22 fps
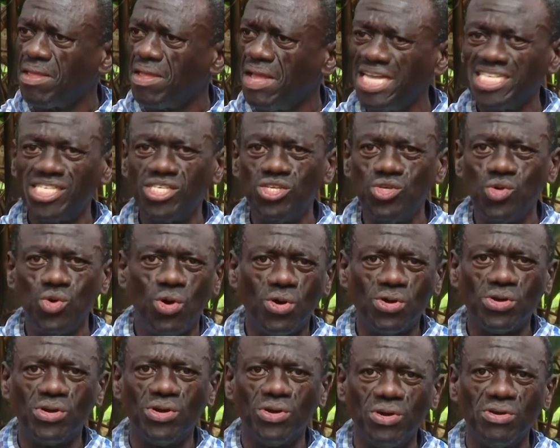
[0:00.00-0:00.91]
As you
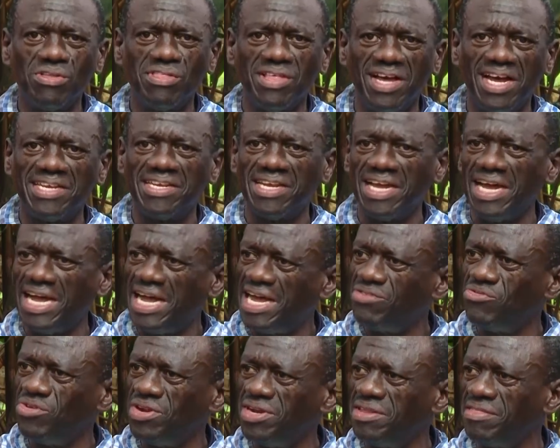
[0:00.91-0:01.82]
all know, that
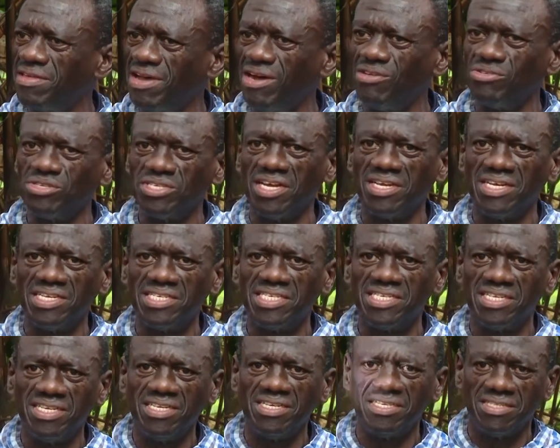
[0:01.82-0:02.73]
100,000
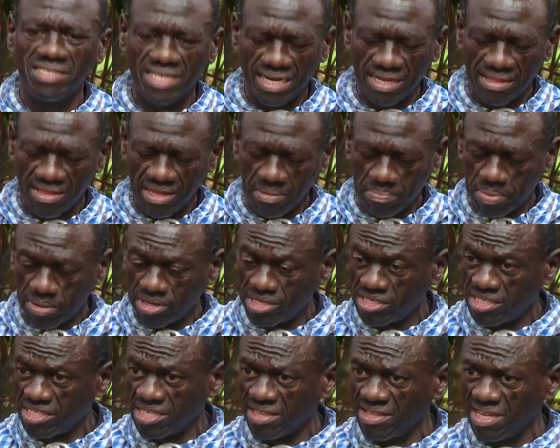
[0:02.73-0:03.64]
shillings and the
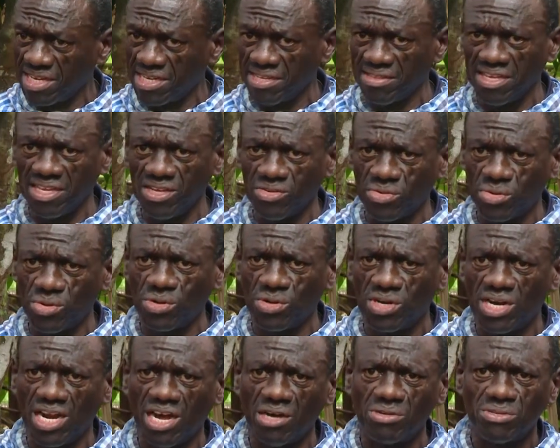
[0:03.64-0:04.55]
policy that they
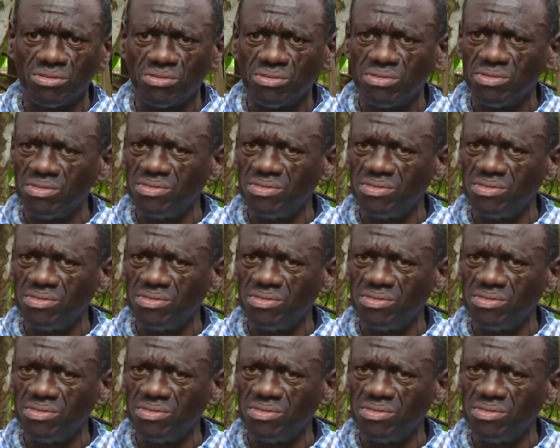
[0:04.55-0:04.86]
rolled out